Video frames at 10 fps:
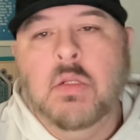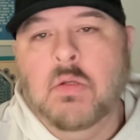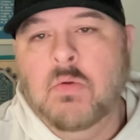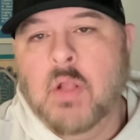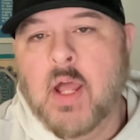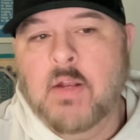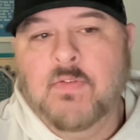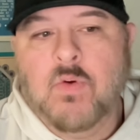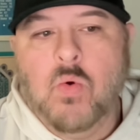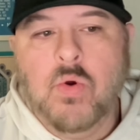New Line,
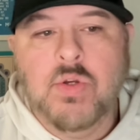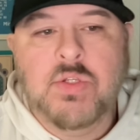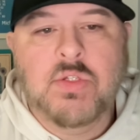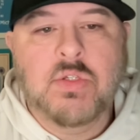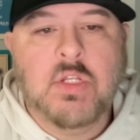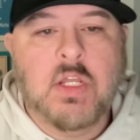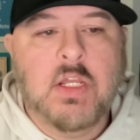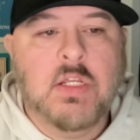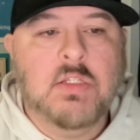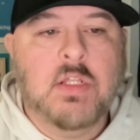of course,
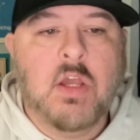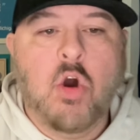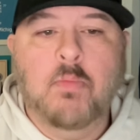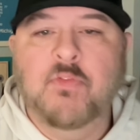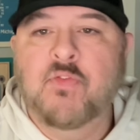is the home